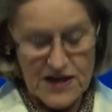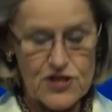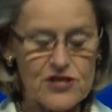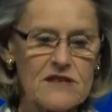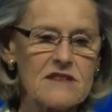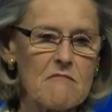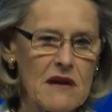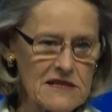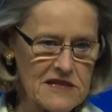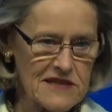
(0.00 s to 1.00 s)
She is a
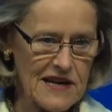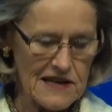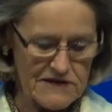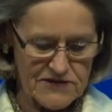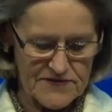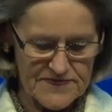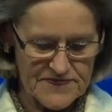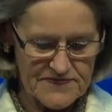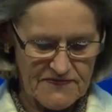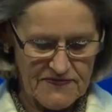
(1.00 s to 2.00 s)
multi-talent,
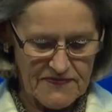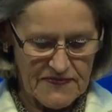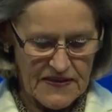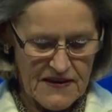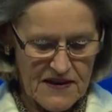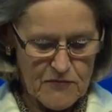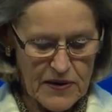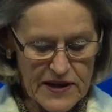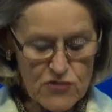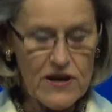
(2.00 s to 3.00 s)

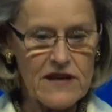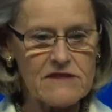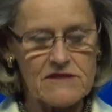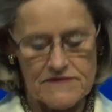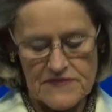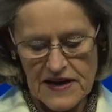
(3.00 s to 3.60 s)
playwright,